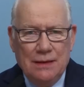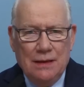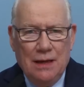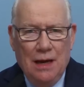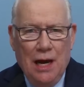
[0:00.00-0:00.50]

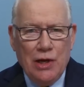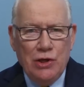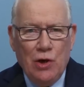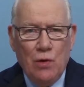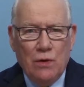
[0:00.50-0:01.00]
Now
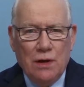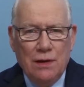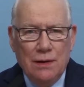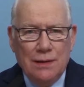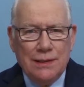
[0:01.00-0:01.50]
Kenneth's going
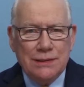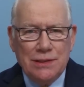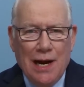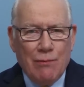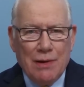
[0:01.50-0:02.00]
to
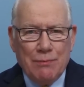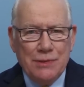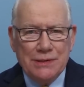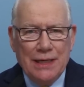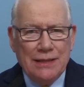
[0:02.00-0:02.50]

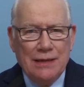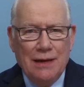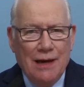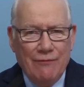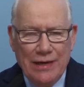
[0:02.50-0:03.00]
reinterpret the
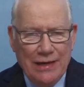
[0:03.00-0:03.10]
text